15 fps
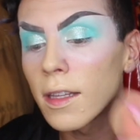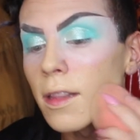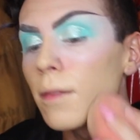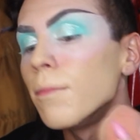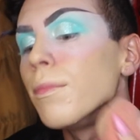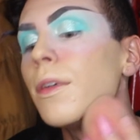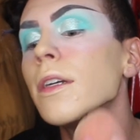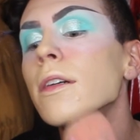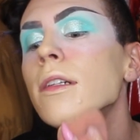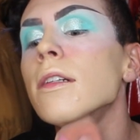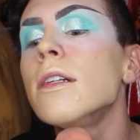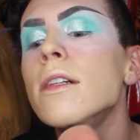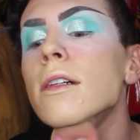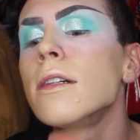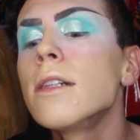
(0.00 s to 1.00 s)
in the beard
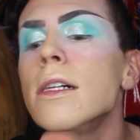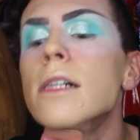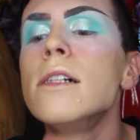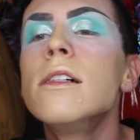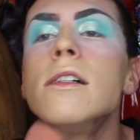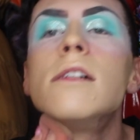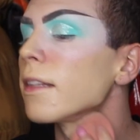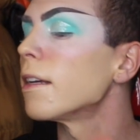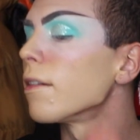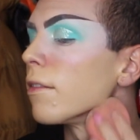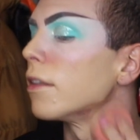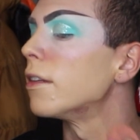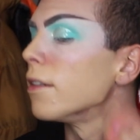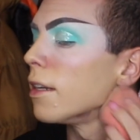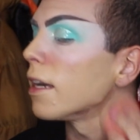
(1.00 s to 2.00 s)
area, down
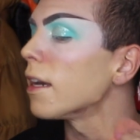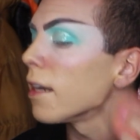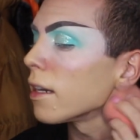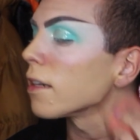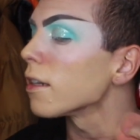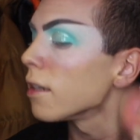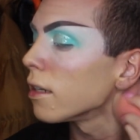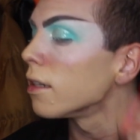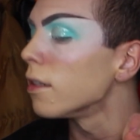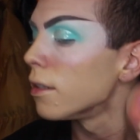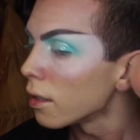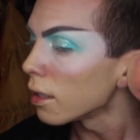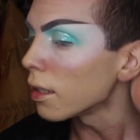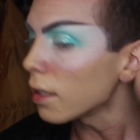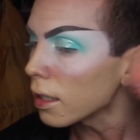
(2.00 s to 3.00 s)
the neck,
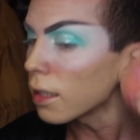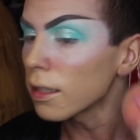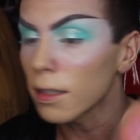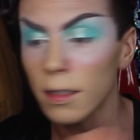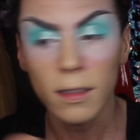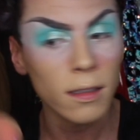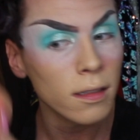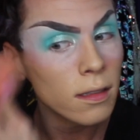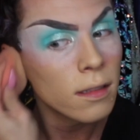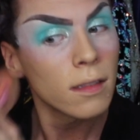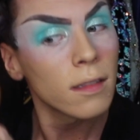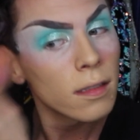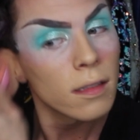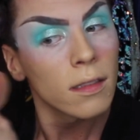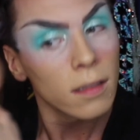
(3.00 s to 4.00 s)
on the
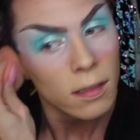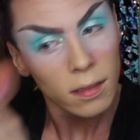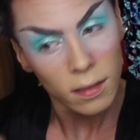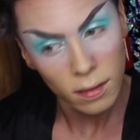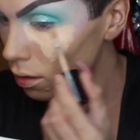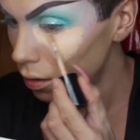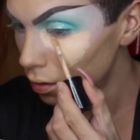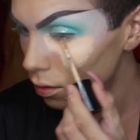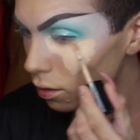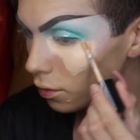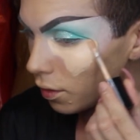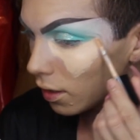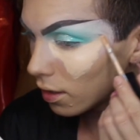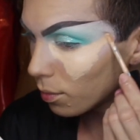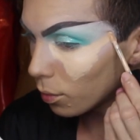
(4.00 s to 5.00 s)
ears. Too
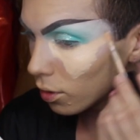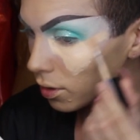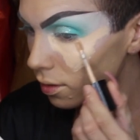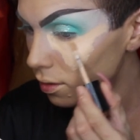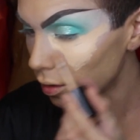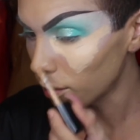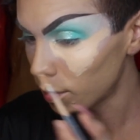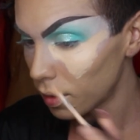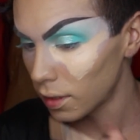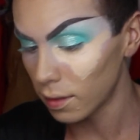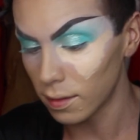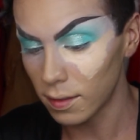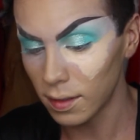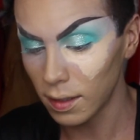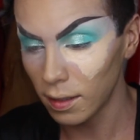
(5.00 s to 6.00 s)
Faced Multi-Sculpting
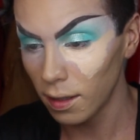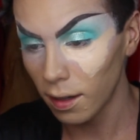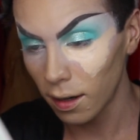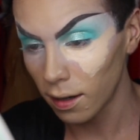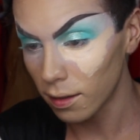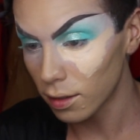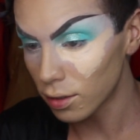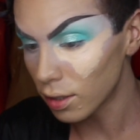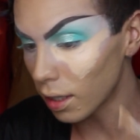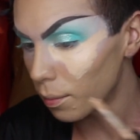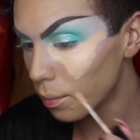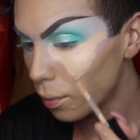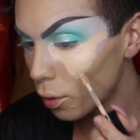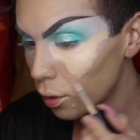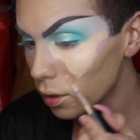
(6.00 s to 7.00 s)
Concealer in the
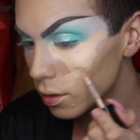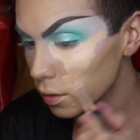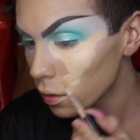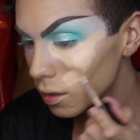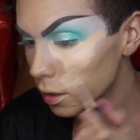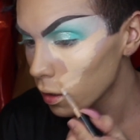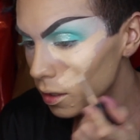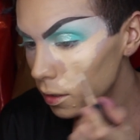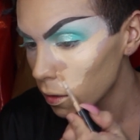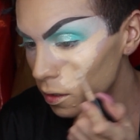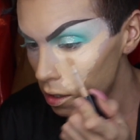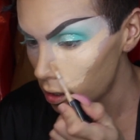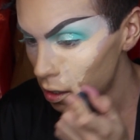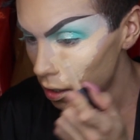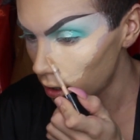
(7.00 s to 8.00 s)
shade Porcelain.
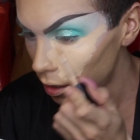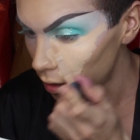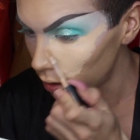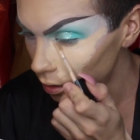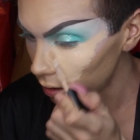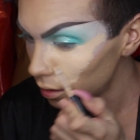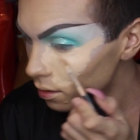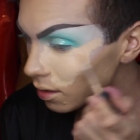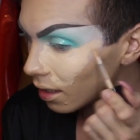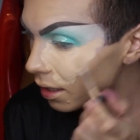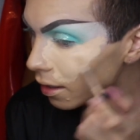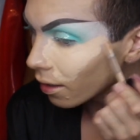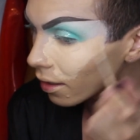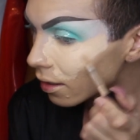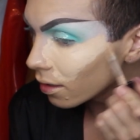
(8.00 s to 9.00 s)
In these
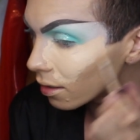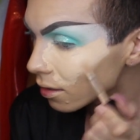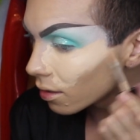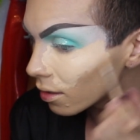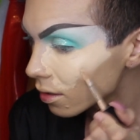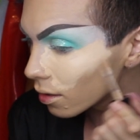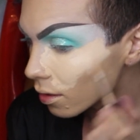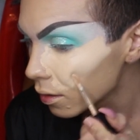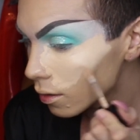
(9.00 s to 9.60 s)
areas.